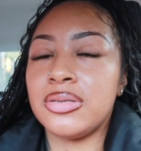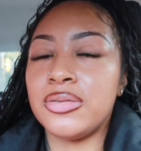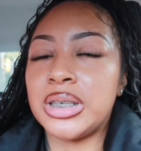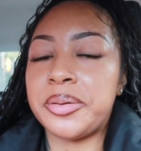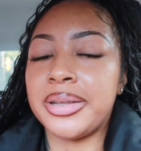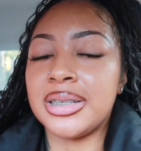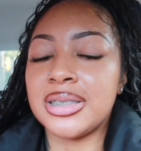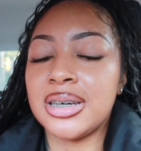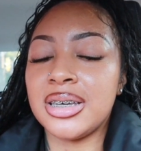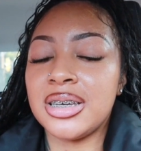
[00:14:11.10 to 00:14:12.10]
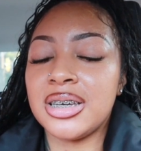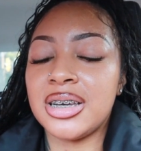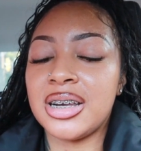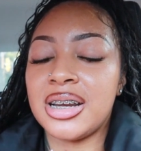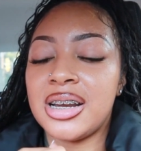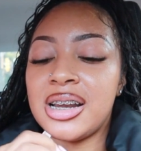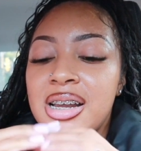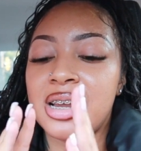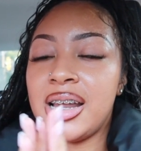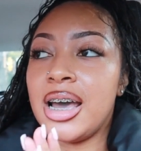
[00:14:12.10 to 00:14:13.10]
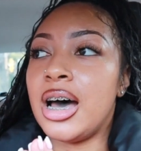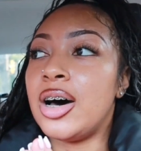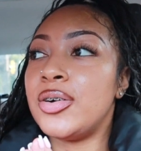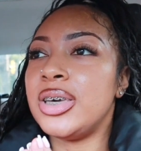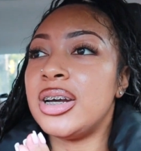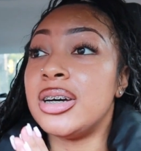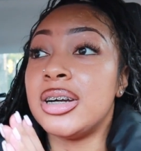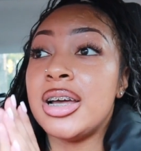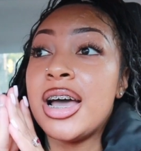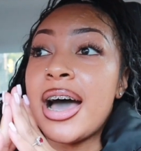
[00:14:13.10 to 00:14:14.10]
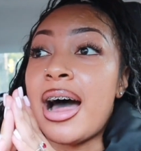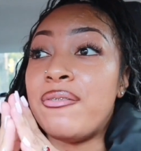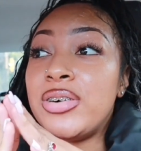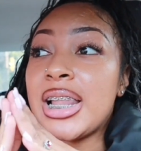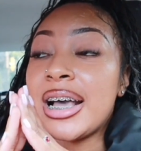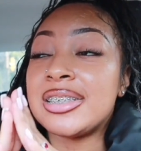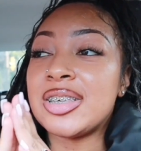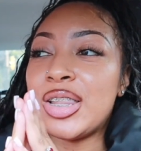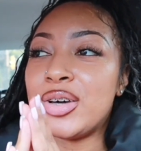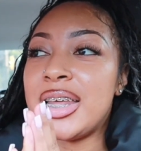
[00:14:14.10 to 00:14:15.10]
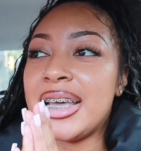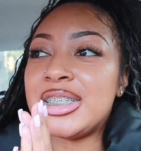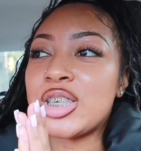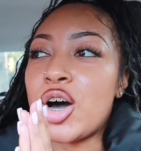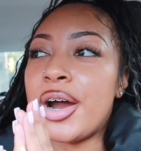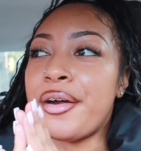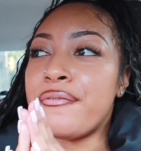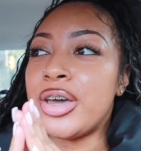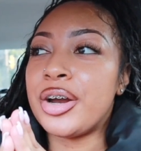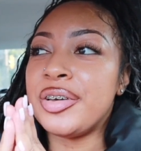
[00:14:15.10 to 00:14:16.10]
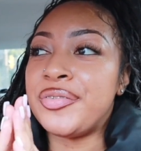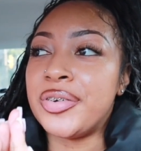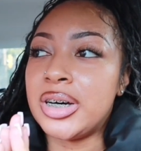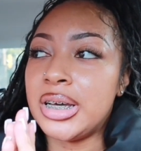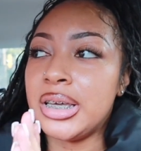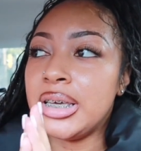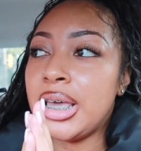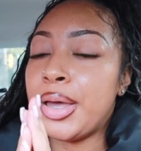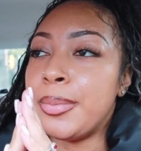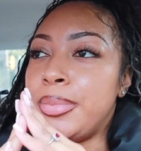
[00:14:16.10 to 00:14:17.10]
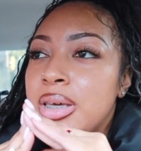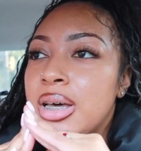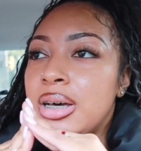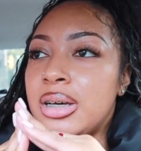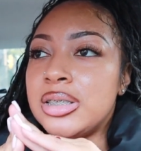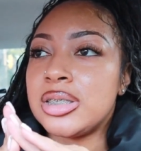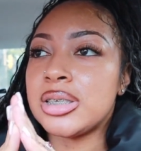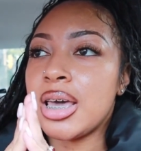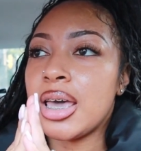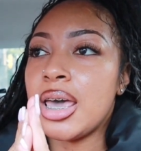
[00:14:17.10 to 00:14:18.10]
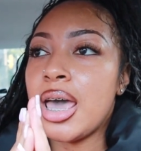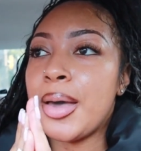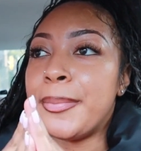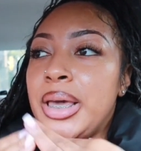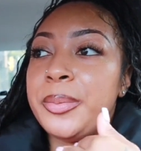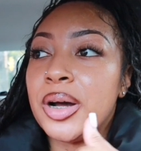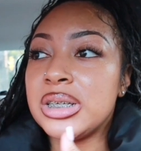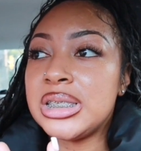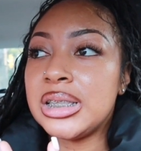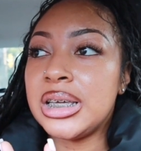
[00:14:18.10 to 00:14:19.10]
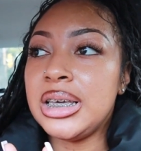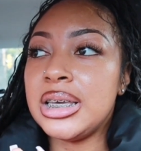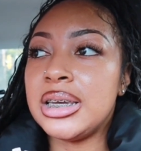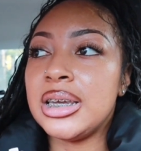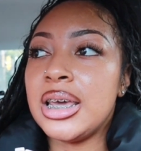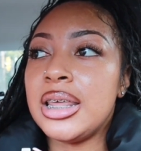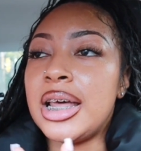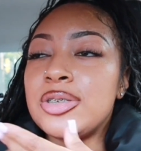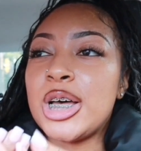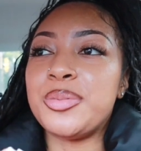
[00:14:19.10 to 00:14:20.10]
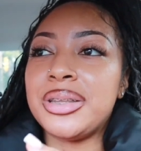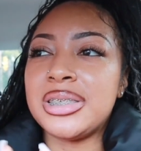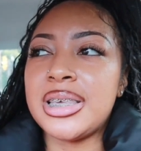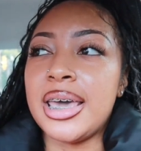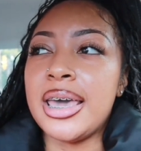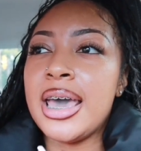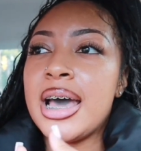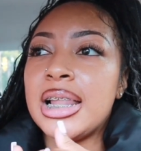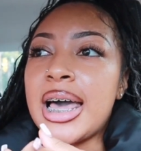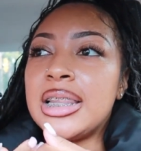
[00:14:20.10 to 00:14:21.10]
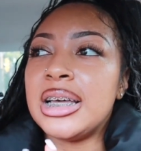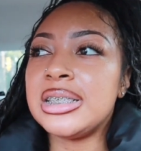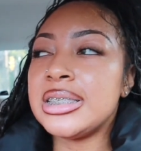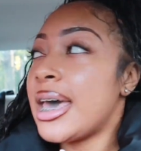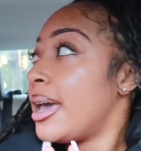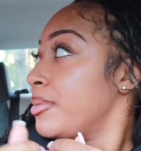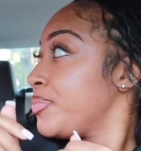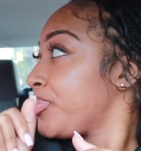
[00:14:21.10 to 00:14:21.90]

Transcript: what was I about to say? Oh yeah, I feel like solo dates are very fun because me personally, that's what I was about to say. Like, let's say